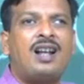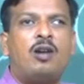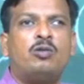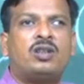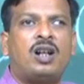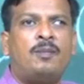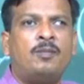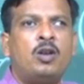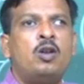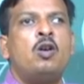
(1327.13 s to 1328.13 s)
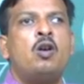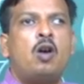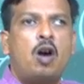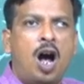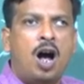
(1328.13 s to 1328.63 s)
the outcome,
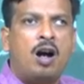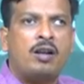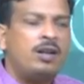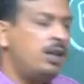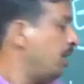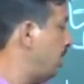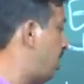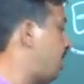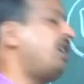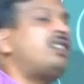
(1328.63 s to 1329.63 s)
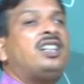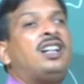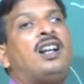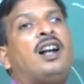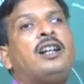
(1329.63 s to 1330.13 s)
or the
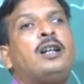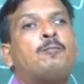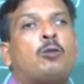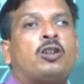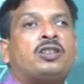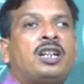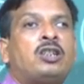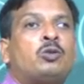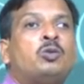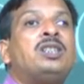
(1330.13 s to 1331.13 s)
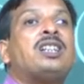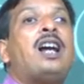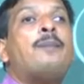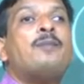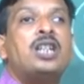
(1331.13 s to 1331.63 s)
teaching learning process which
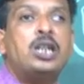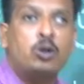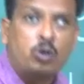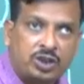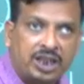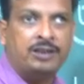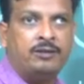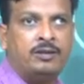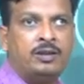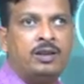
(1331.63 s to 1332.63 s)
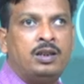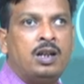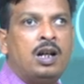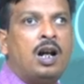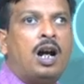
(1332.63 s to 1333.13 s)
I am using
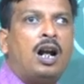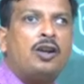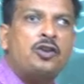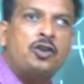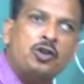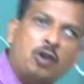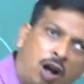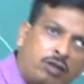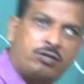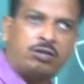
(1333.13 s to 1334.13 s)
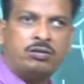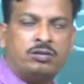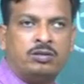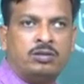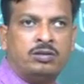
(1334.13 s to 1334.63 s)
are not
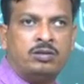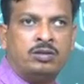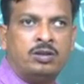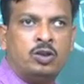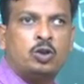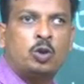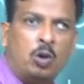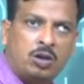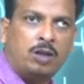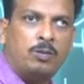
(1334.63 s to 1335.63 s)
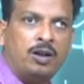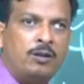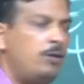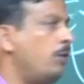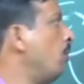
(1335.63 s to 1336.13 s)

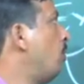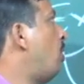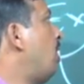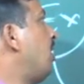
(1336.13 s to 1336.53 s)
suitable for